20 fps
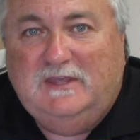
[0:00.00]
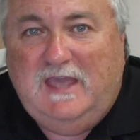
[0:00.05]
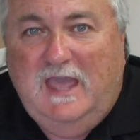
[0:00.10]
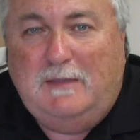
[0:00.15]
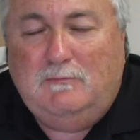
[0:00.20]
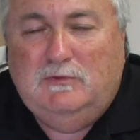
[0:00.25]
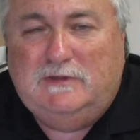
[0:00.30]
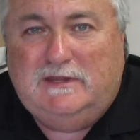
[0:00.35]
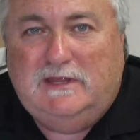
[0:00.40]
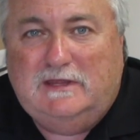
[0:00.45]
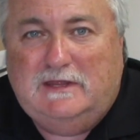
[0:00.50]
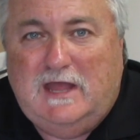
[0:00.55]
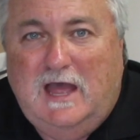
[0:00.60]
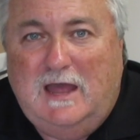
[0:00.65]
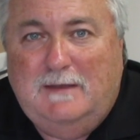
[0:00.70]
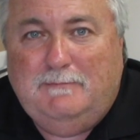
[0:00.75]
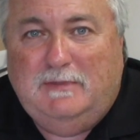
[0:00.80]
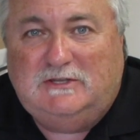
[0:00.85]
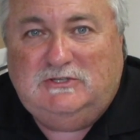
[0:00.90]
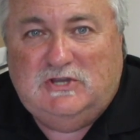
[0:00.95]
game was
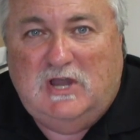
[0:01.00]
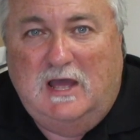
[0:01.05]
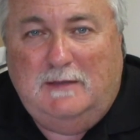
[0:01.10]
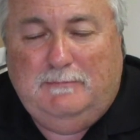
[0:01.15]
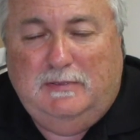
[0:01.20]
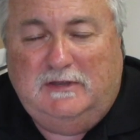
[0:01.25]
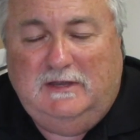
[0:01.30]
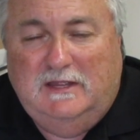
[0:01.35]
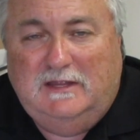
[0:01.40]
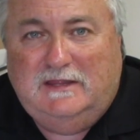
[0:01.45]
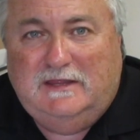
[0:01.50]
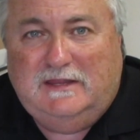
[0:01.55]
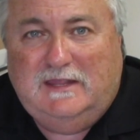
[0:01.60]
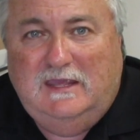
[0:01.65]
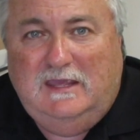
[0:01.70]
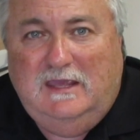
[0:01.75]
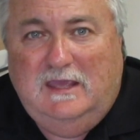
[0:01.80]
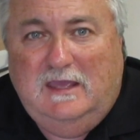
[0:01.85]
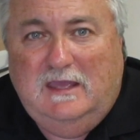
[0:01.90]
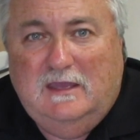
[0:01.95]
designed by John
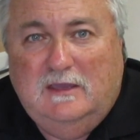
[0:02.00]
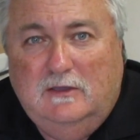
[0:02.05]
Paninsky,